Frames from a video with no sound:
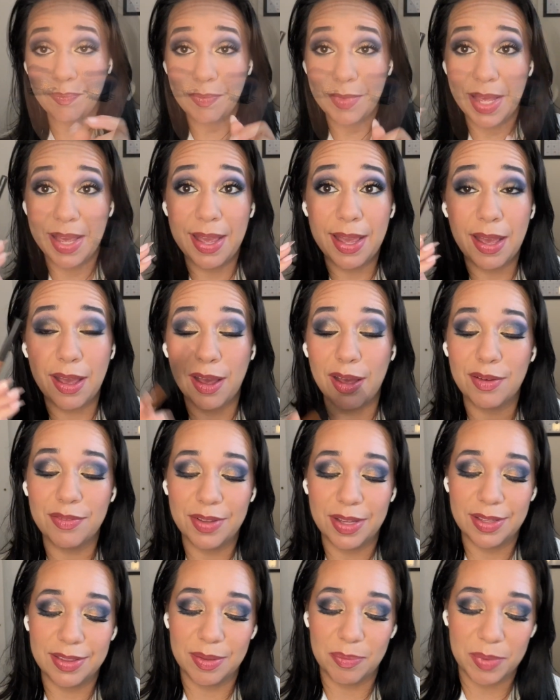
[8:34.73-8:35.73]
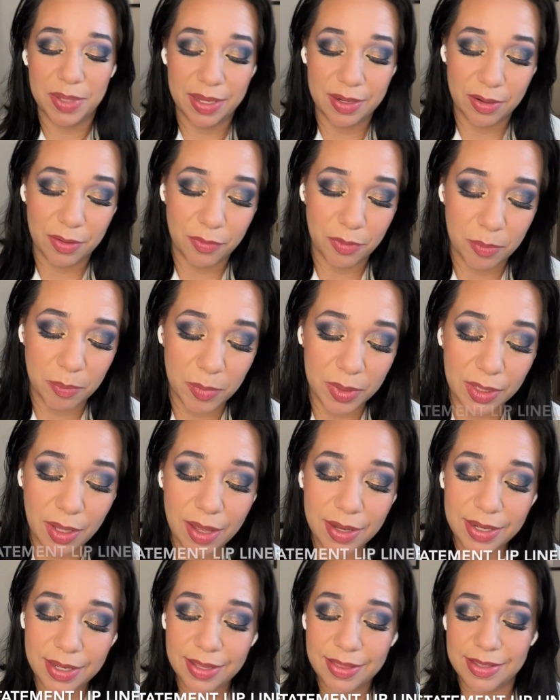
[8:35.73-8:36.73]
I have a lip liner from
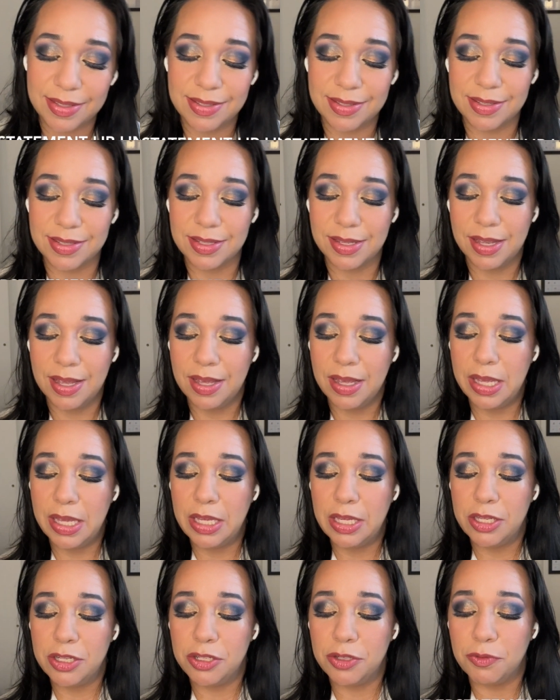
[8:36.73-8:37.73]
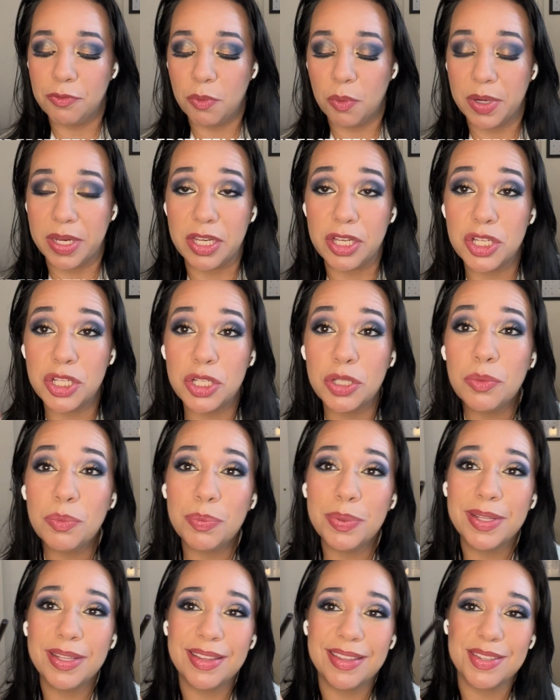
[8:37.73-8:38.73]
Milani. This is 240 Shoop.
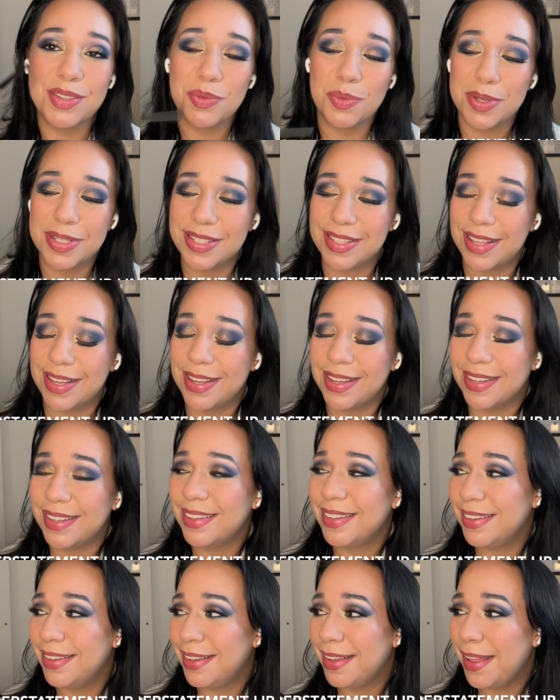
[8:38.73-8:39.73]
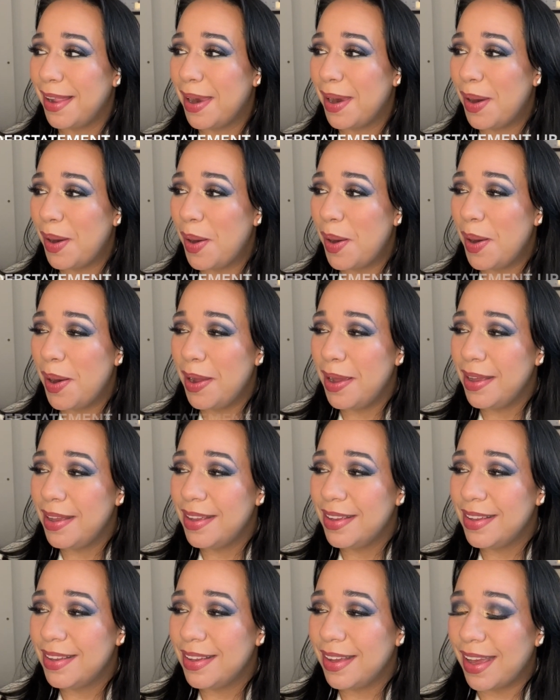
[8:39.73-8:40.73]
This was the,
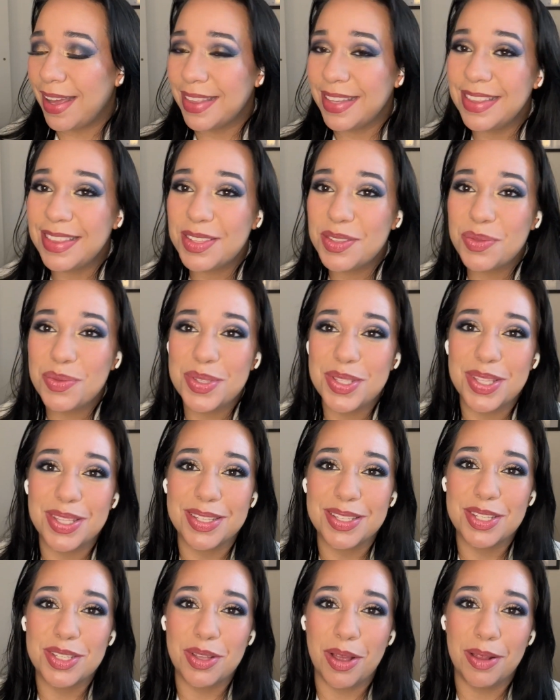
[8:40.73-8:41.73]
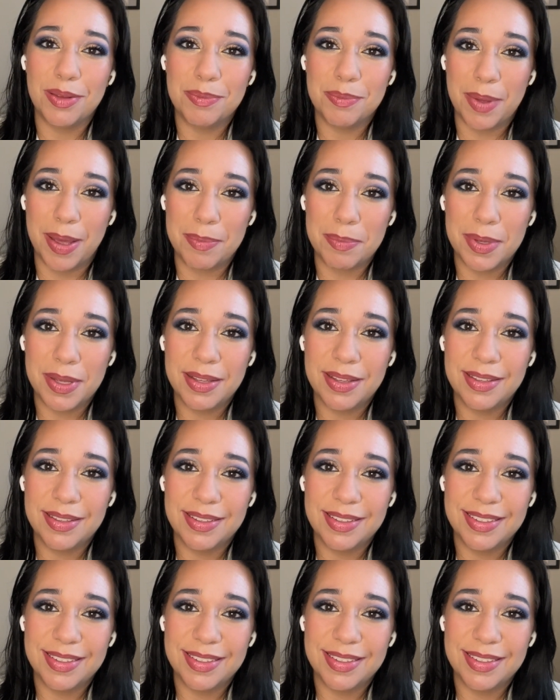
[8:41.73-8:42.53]
I think this was the Salt and Pepper